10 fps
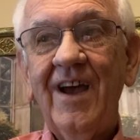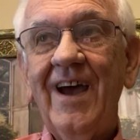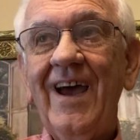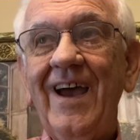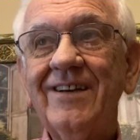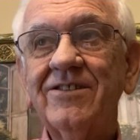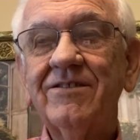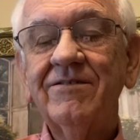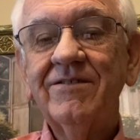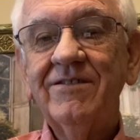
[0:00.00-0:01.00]
That
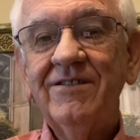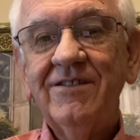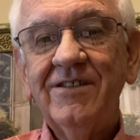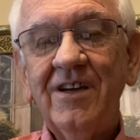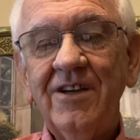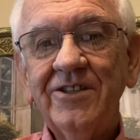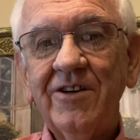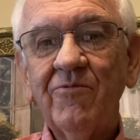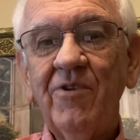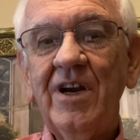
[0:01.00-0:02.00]

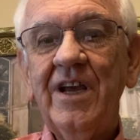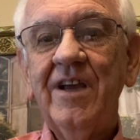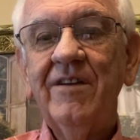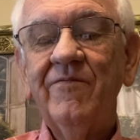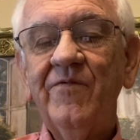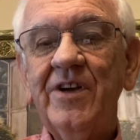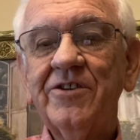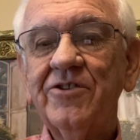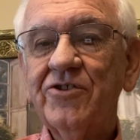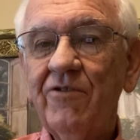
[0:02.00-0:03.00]
doesn't really
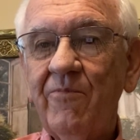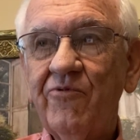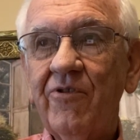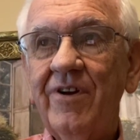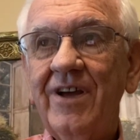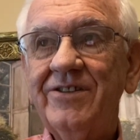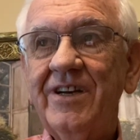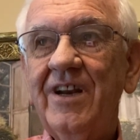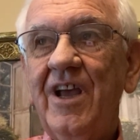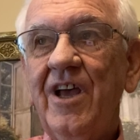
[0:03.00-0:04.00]
fit the scripture, does
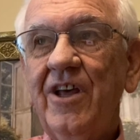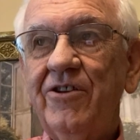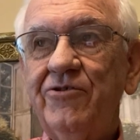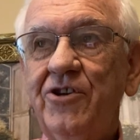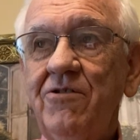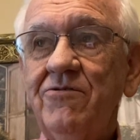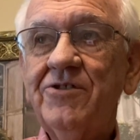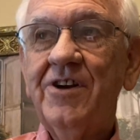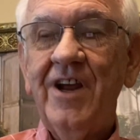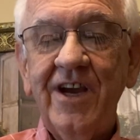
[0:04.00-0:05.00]
it? The Jews
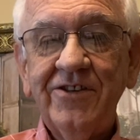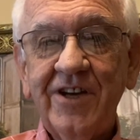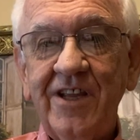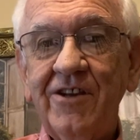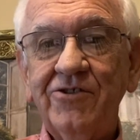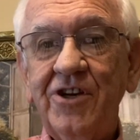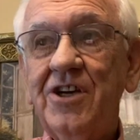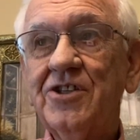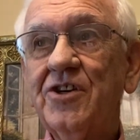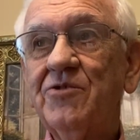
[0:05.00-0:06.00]
today say that
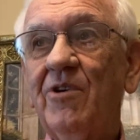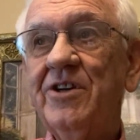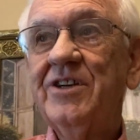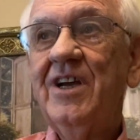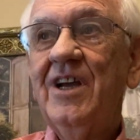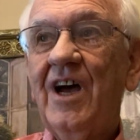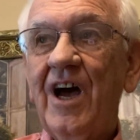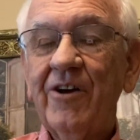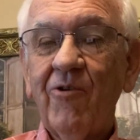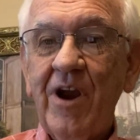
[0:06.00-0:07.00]
Jesus was
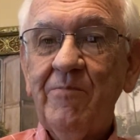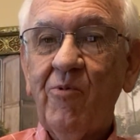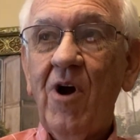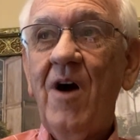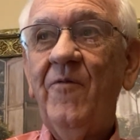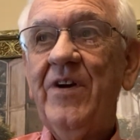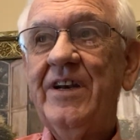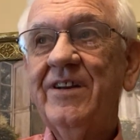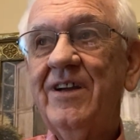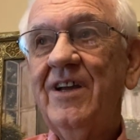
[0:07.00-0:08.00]
a great
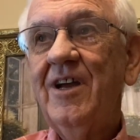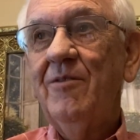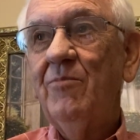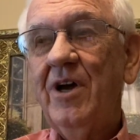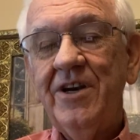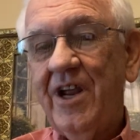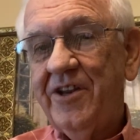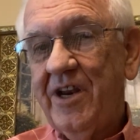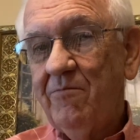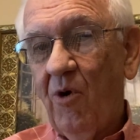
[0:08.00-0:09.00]
prophet, but
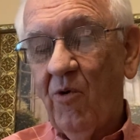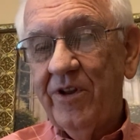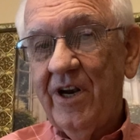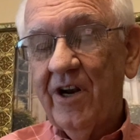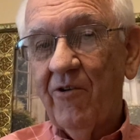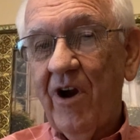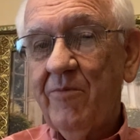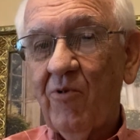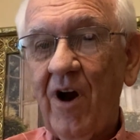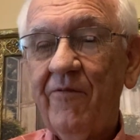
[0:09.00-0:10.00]
nothing more than a
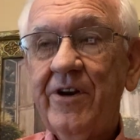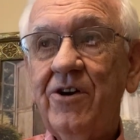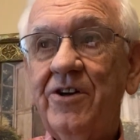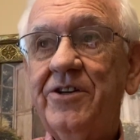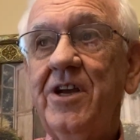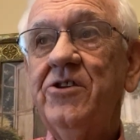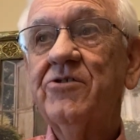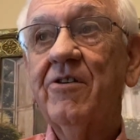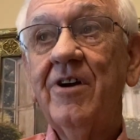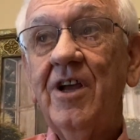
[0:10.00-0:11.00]
great prophet, a good
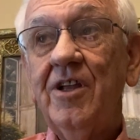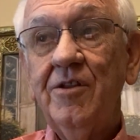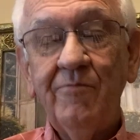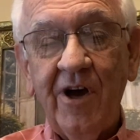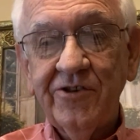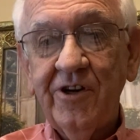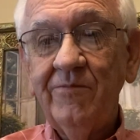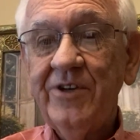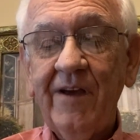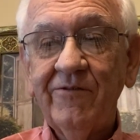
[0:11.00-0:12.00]
teacher. The
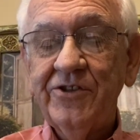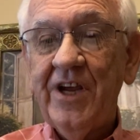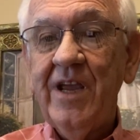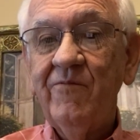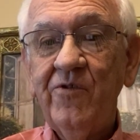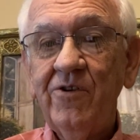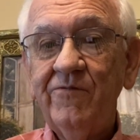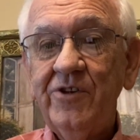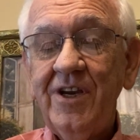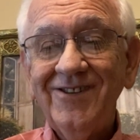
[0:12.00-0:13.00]
Muslims have the same view
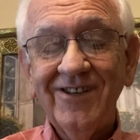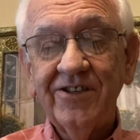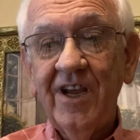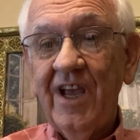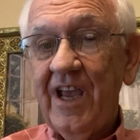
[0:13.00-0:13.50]
of Jesus.